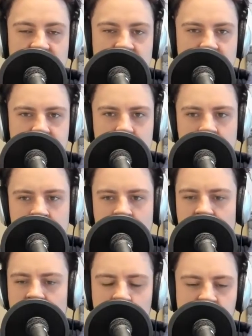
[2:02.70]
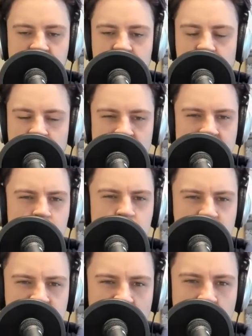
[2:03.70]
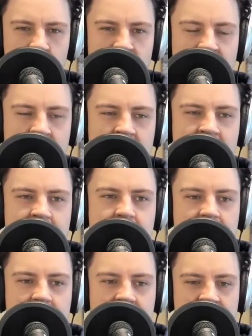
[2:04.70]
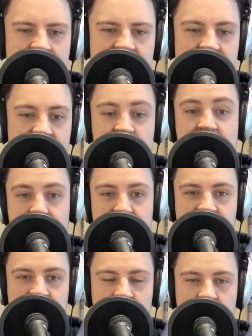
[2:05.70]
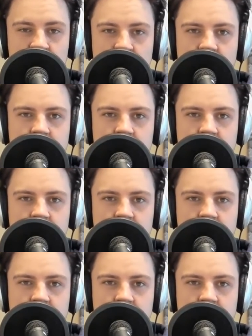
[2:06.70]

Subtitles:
year. It was Joker and It Chapter 2.